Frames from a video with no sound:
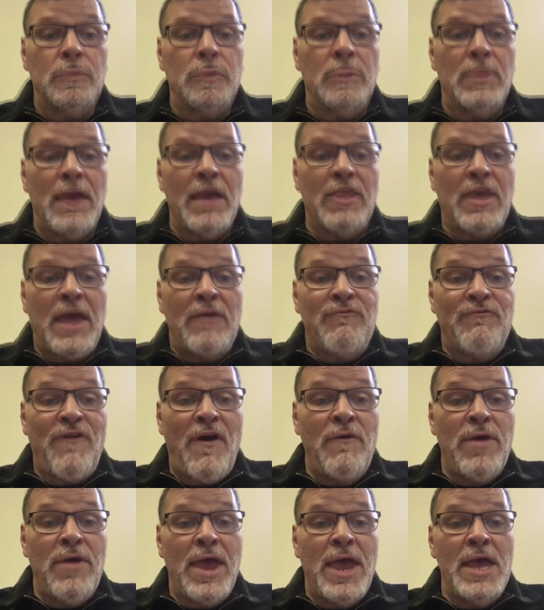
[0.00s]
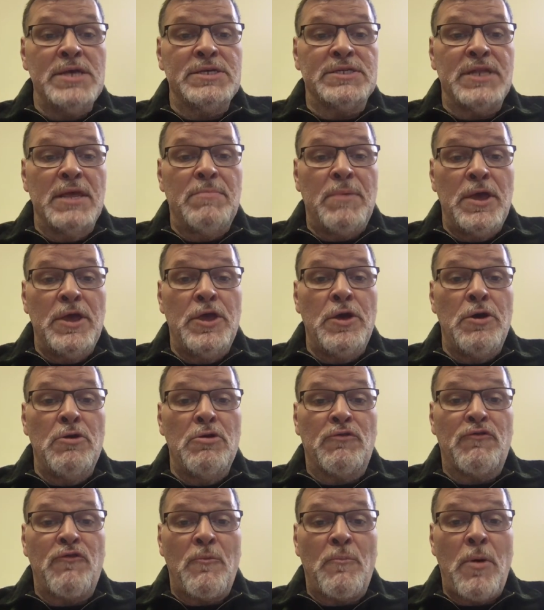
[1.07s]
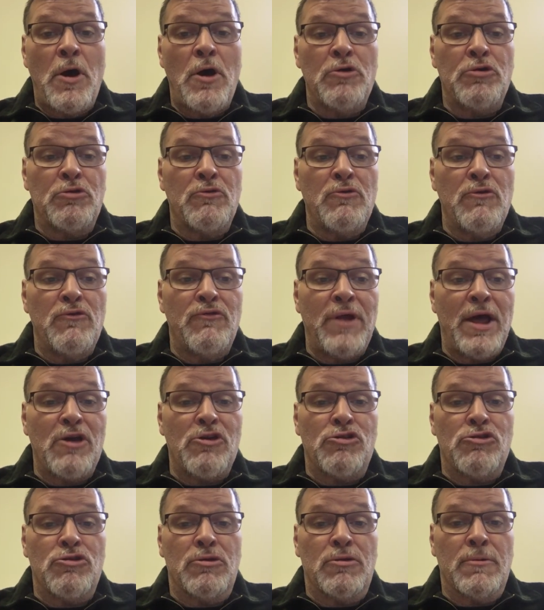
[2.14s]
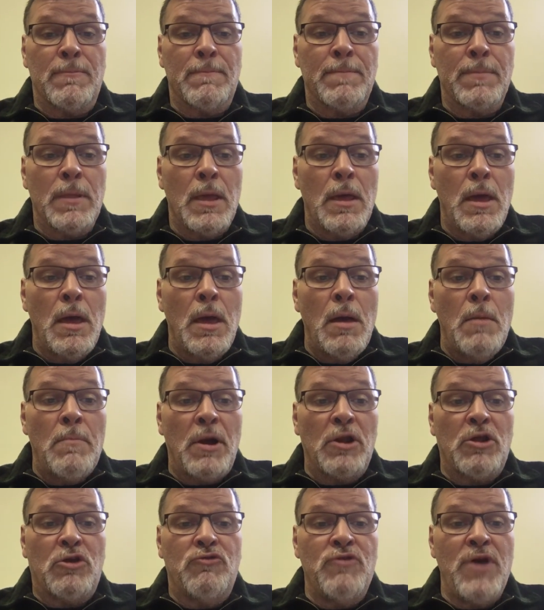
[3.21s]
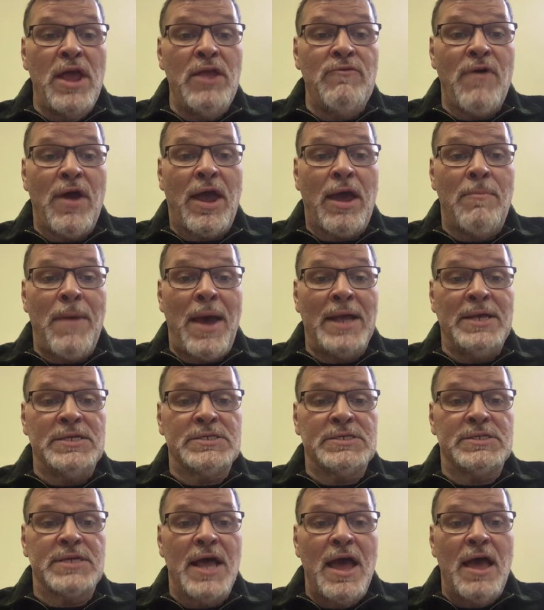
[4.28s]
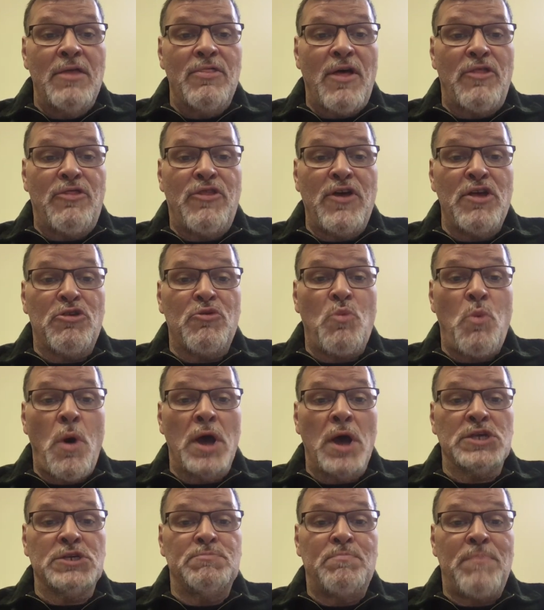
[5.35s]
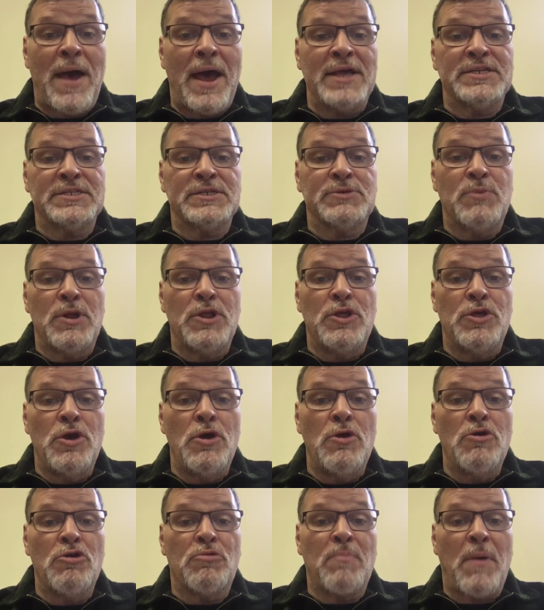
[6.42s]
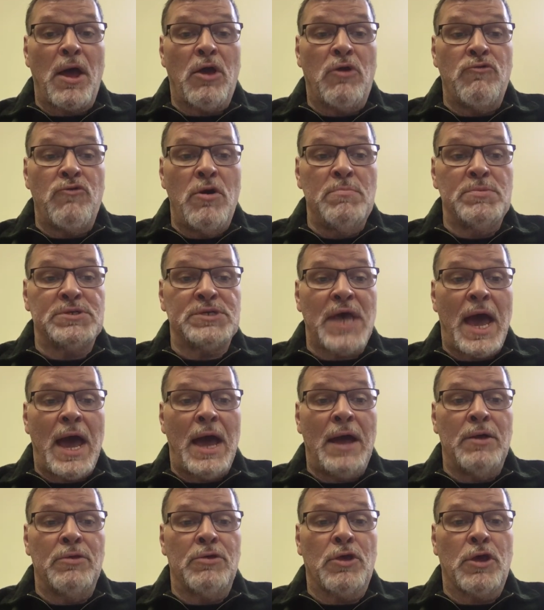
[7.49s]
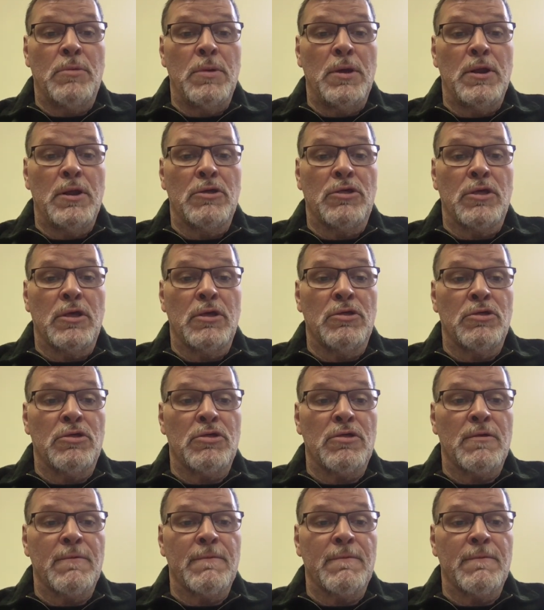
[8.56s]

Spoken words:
It can very easily be used for personal reflection, but Green recommends that this works best when used by groups and communities.